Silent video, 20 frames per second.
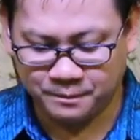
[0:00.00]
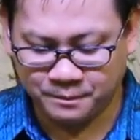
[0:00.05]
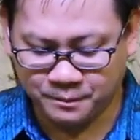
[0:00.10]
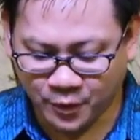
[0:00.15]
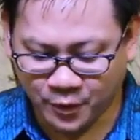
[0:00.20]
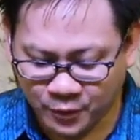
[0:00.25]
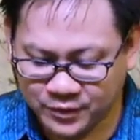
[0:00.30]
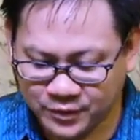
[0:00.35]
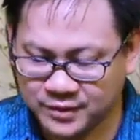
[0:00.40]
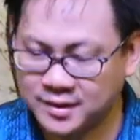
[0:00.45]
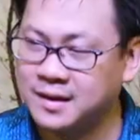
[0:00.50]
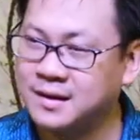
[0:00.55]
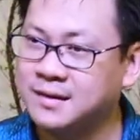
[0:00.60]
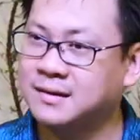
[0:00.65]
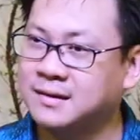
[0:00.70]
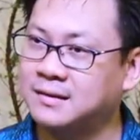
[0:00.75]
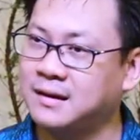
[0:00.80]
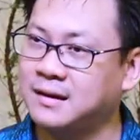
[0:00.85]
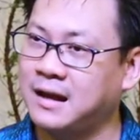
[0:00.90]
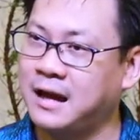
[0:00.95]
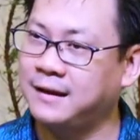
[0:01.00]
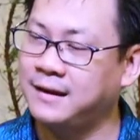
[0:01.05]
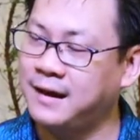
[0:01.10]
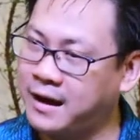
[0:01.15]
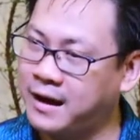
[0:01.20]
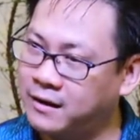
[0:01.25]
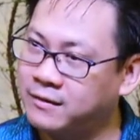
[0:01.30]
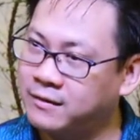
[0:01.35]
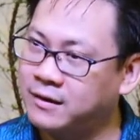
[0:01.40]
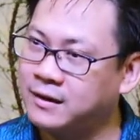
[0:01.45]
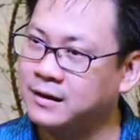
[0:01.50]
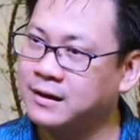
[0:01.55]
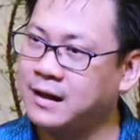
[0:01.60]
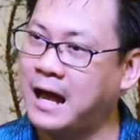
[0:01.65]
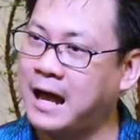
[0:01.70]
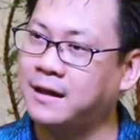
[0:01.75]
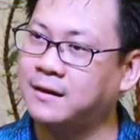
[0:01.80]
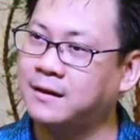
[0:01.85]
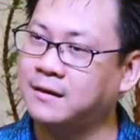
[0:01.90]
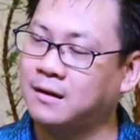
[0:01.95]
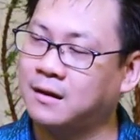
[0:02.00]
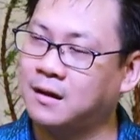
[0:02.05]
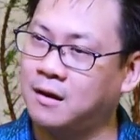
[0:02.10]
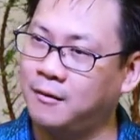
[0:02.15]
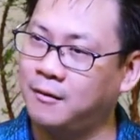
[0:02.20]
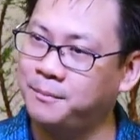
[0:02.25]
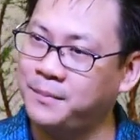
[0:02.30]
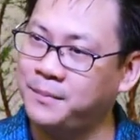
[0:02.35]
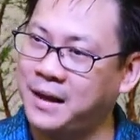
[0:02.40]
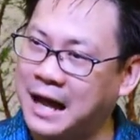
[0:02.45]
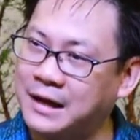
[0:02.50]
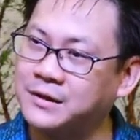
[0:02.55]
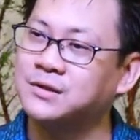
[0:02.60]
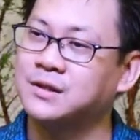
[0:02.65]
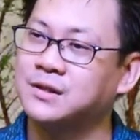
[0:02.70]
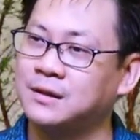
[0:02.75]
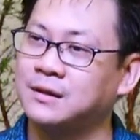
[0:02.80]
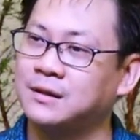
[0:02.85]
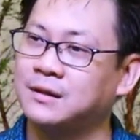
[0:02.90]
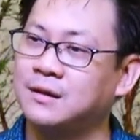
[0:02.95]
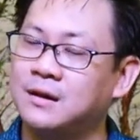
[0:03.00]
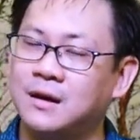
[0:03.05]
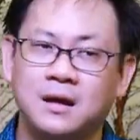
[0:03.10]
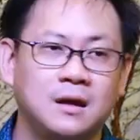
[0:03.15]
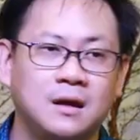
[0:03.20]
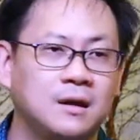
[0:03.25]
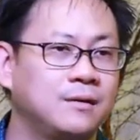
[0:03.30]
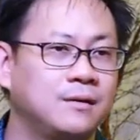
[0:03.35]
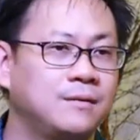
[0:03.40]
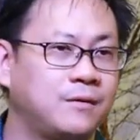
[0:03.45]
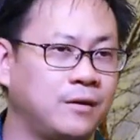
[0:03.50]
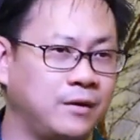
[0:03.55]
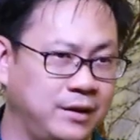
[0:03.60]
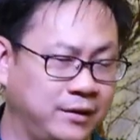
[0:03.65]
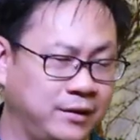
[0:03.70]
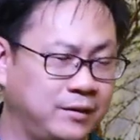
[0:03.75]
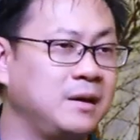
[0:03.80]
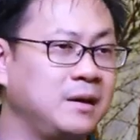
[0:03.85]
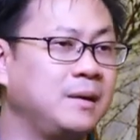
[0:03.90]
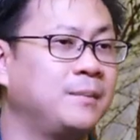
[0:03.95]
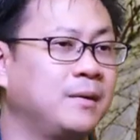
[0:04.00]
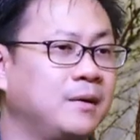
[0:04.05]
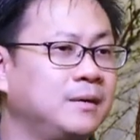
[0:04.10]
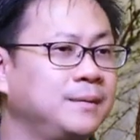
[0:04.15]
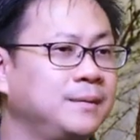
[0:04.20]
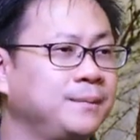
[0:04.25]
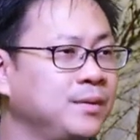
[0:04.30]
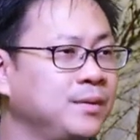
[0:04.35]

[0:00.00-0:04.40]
Moses and Aaron had compassion for his people.